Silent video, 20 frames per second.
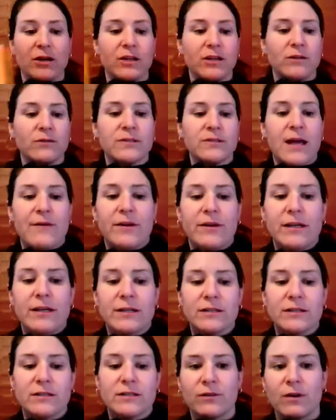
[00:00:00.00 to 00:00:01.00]
to use
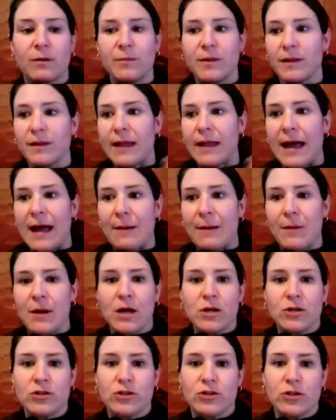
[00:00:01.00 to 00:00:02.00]
evidence from the lab
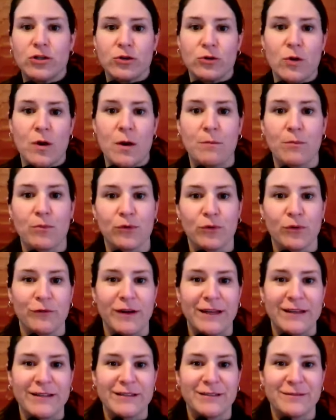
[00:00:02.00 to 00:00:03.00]
to prove
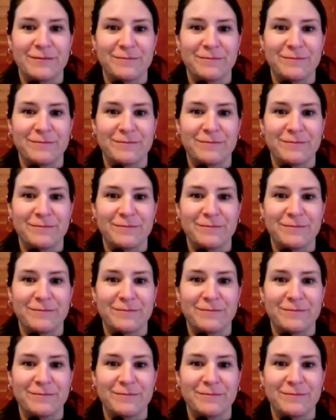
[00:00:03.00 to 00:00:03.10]
it.